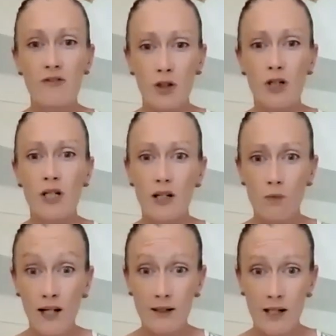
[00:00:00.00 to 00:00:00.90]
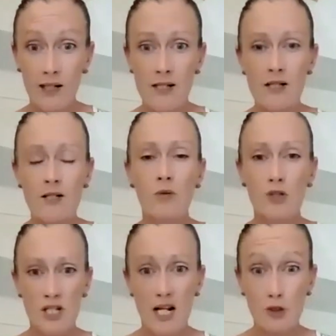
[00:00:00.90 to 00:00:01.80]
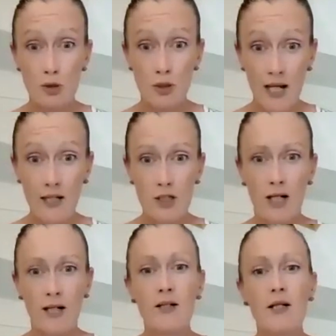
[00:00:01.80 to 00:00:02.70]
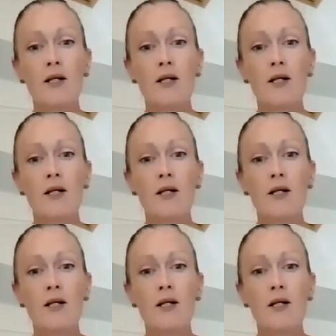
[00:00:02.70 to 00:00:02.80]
unity, and oneness, which is our true nature.